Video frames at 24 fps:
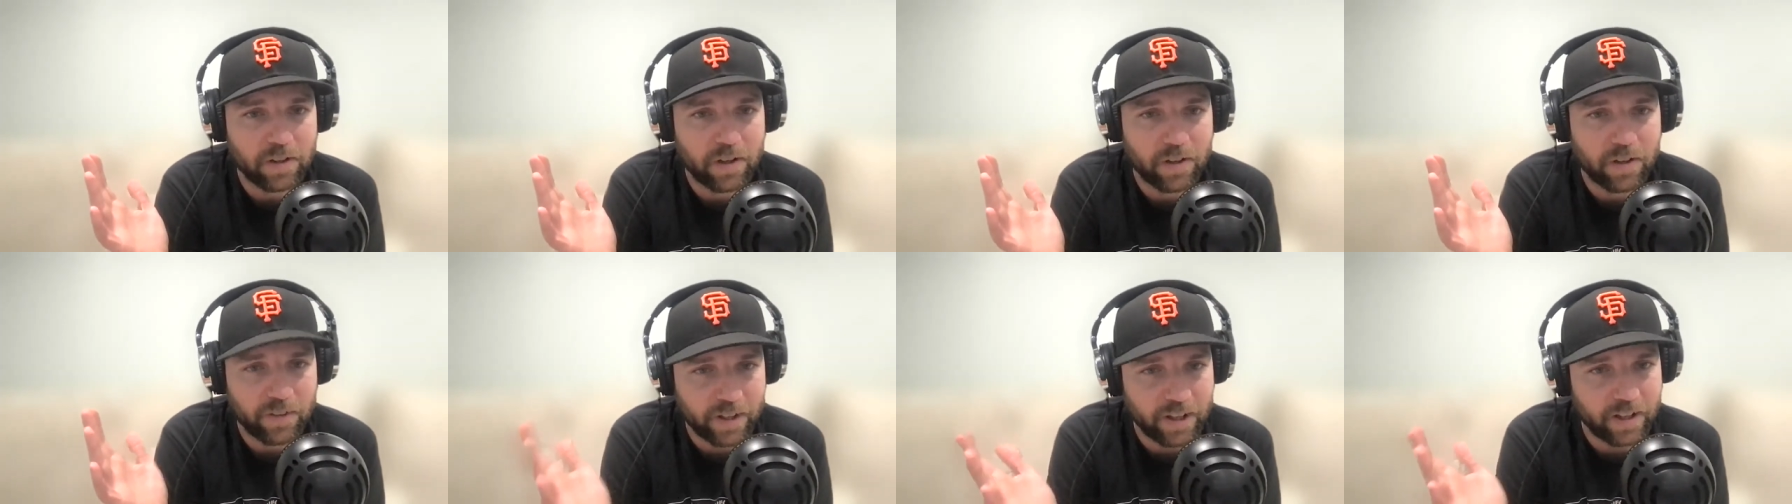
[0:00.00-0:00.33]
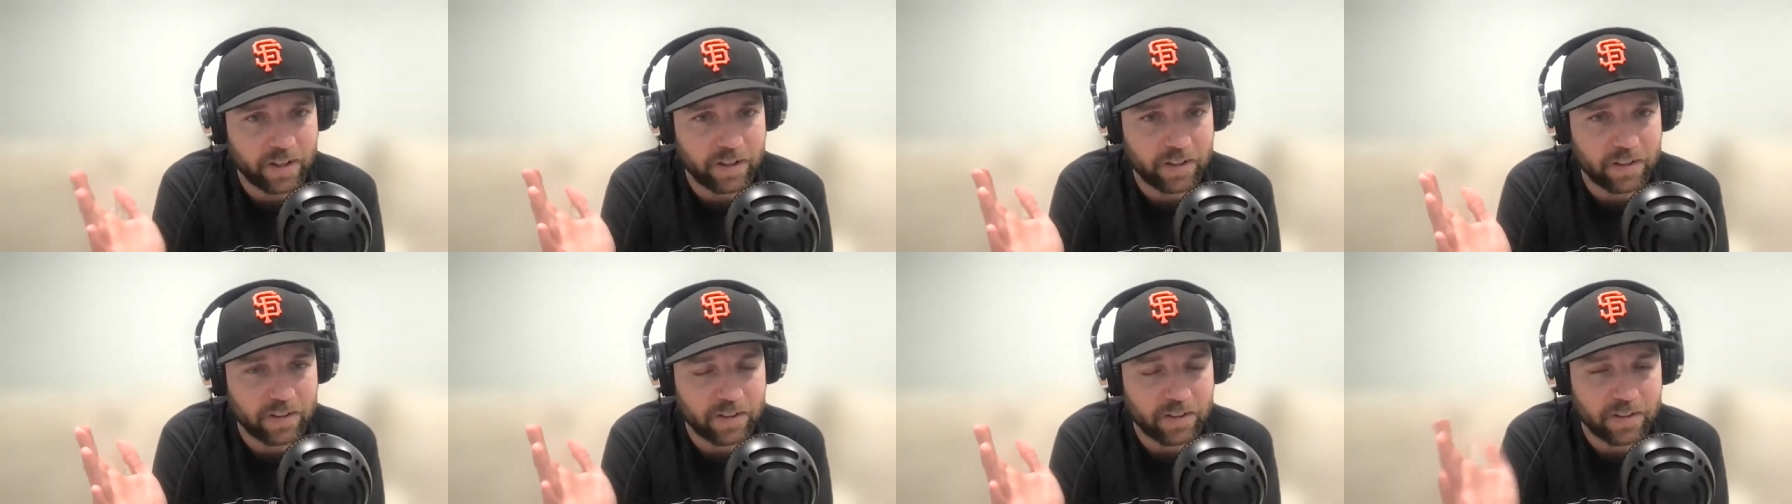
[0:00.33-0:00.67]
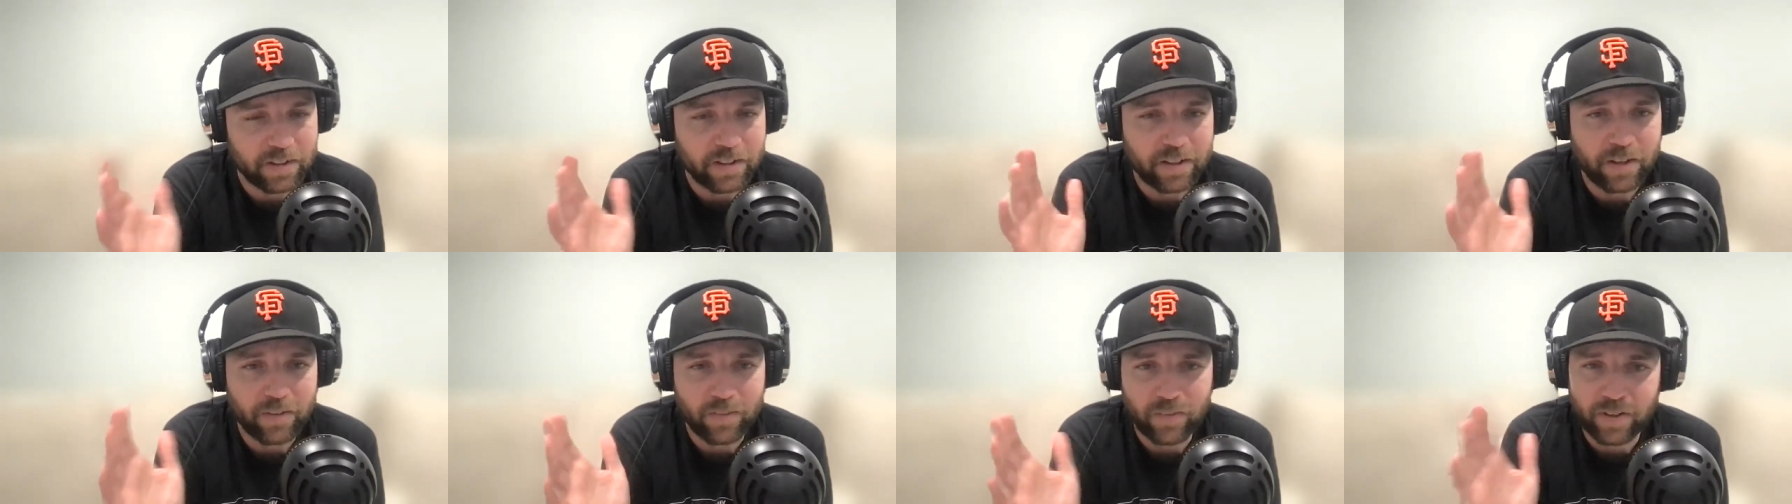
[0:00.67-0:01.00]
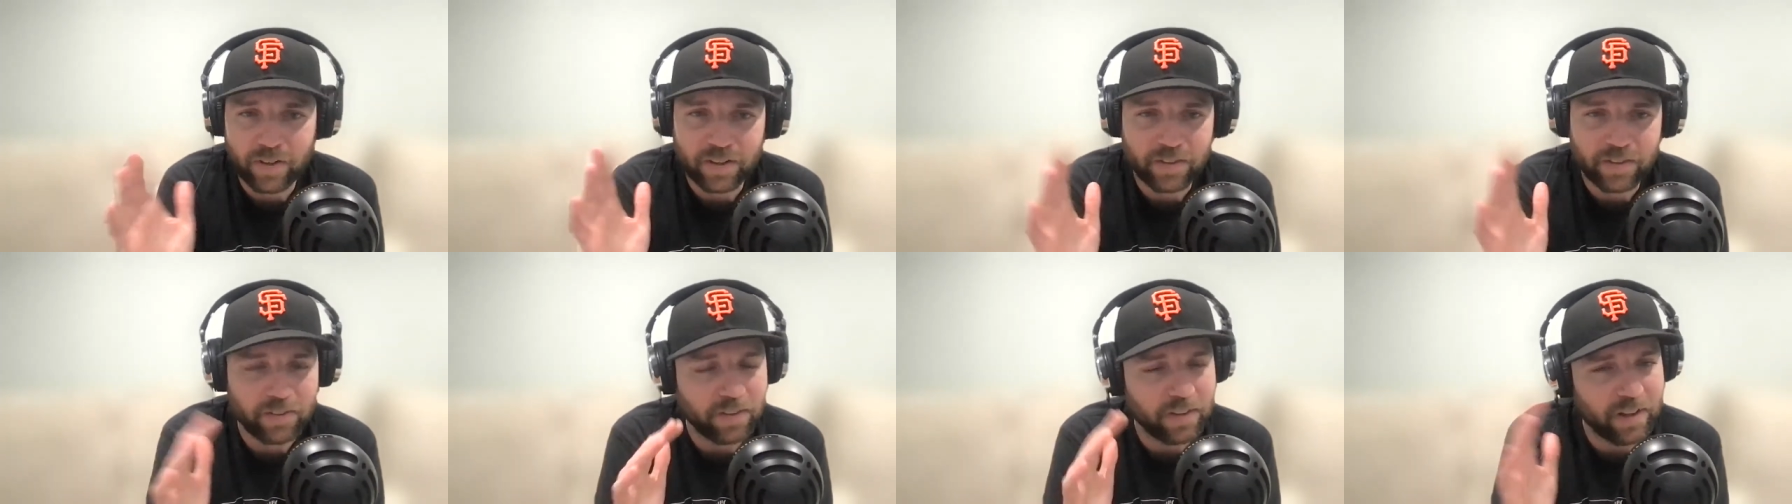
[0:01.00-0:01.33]
Okay. I
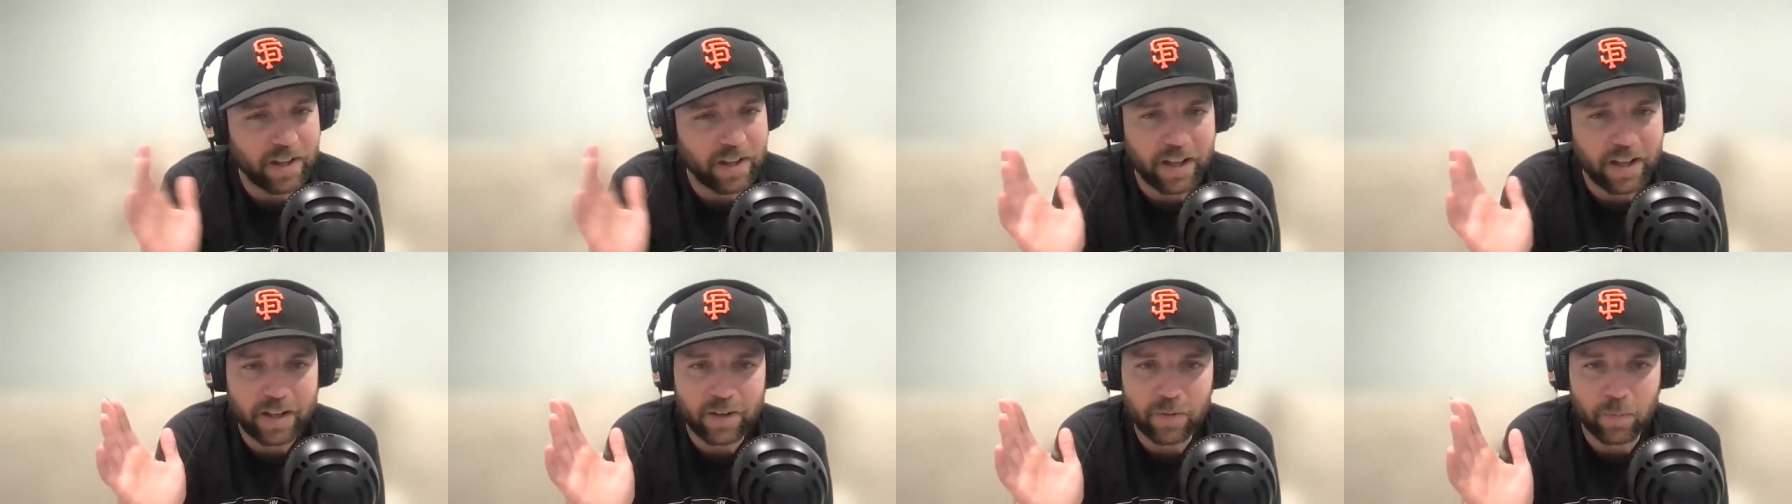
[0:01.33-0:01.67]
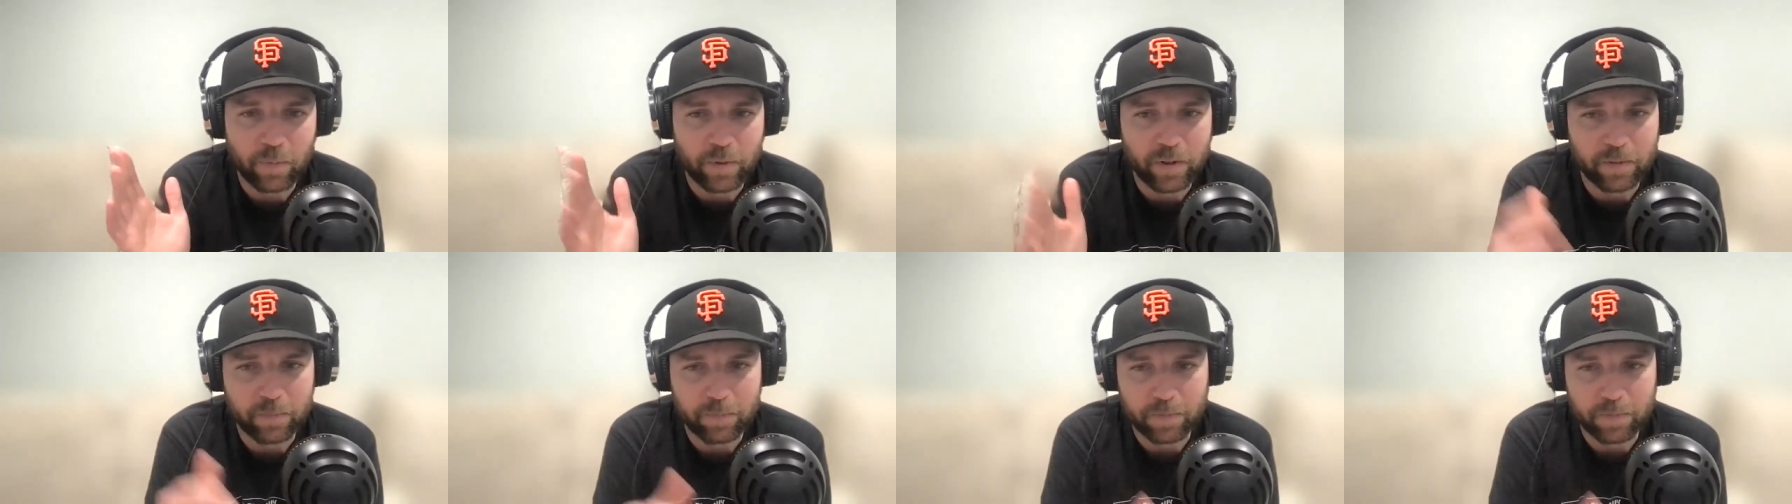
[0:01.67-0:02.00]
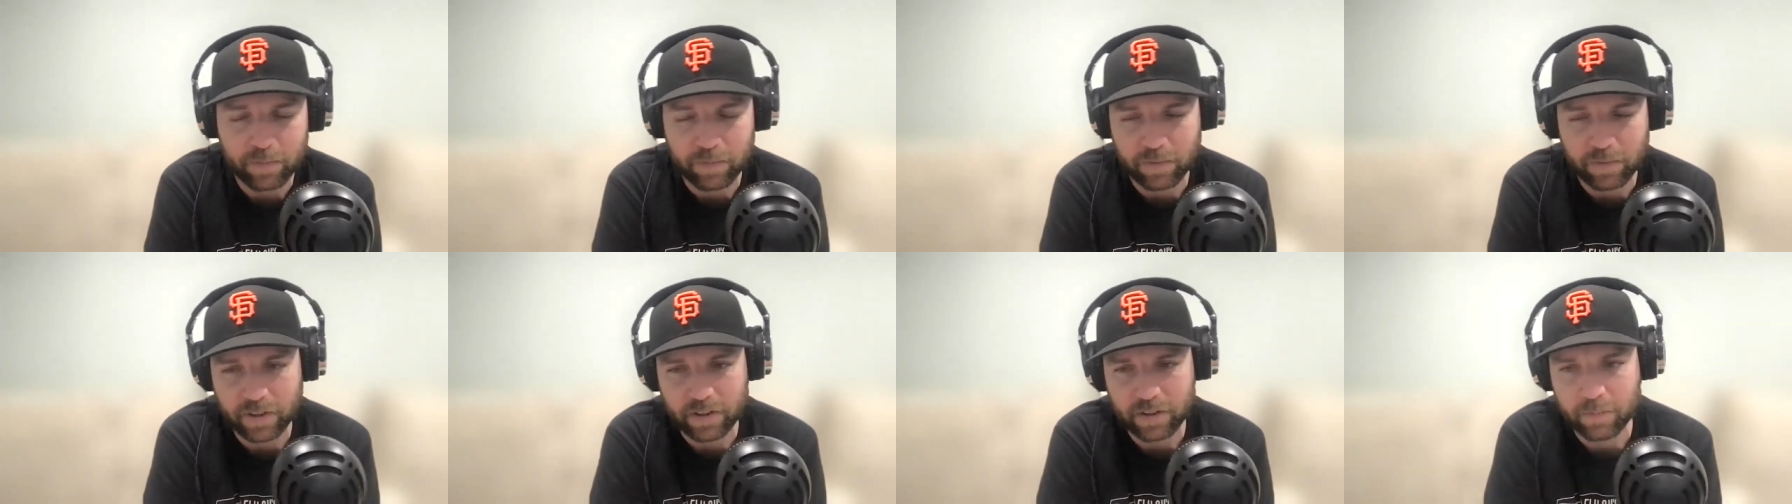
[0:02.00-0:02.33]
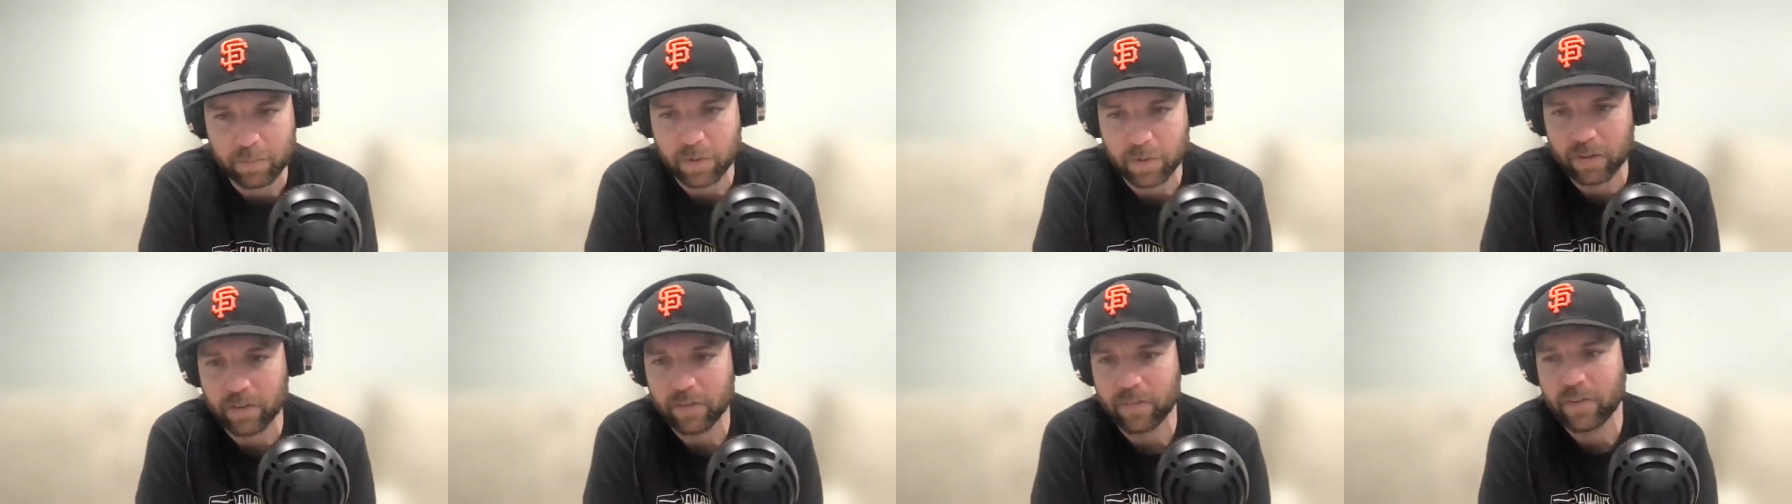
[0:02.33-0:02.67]
run into a lot of weird people at the
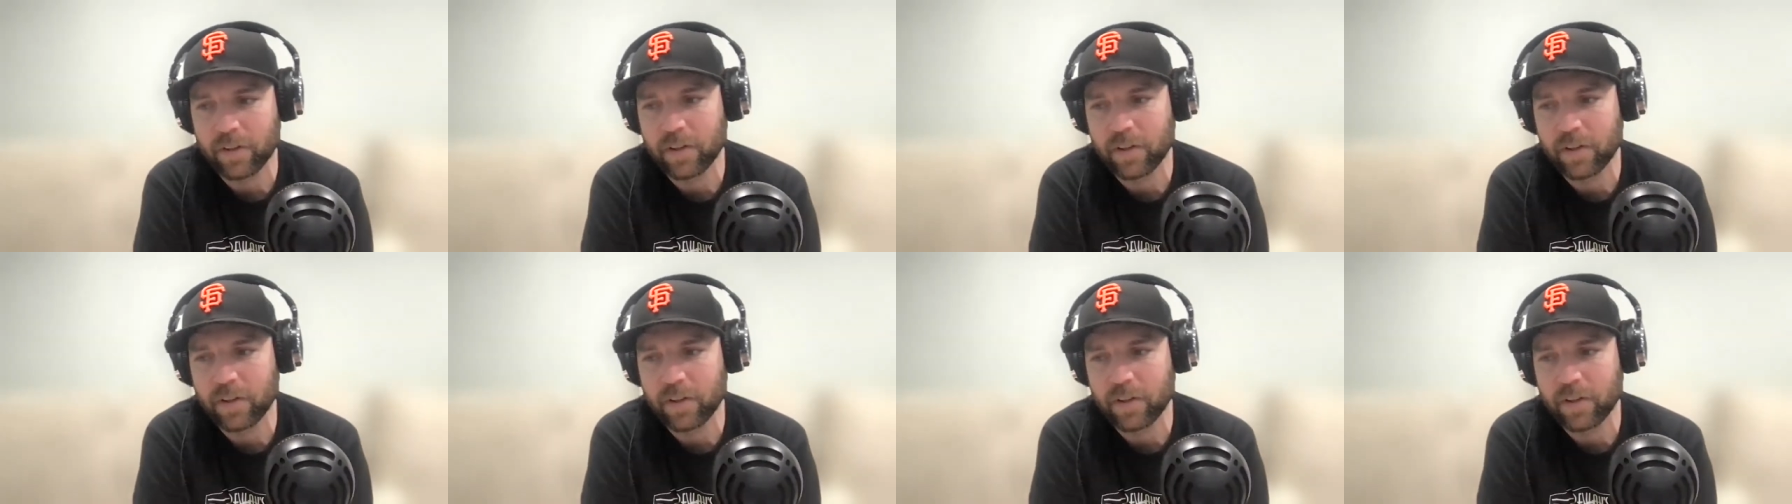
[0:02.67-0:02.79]
bar.